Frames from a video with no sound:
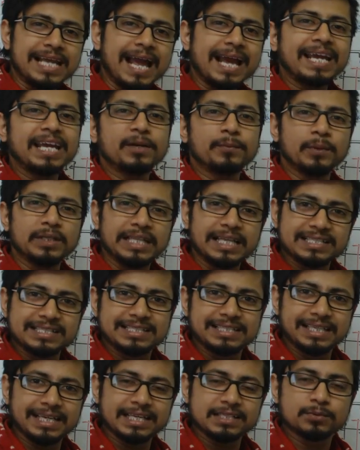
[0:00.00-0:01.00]
tag it with
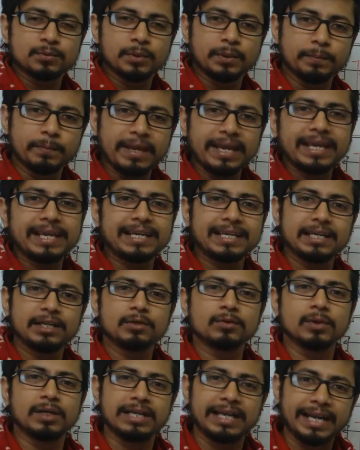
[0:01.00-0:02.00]
SDS, we make it
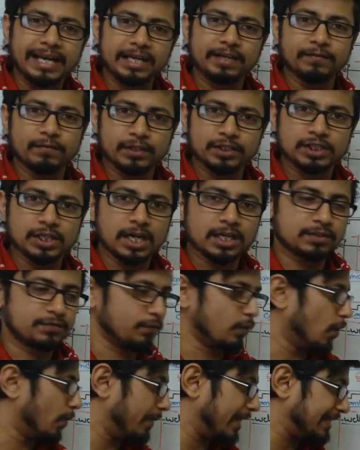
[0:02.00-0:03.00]
into a negatively charged
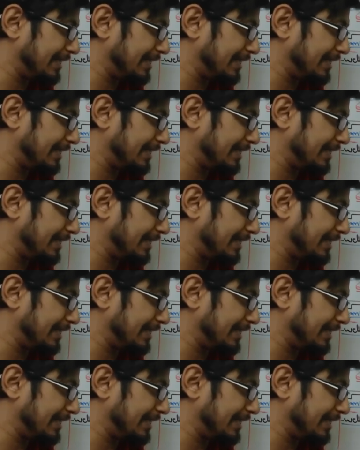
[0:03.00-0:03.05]
form,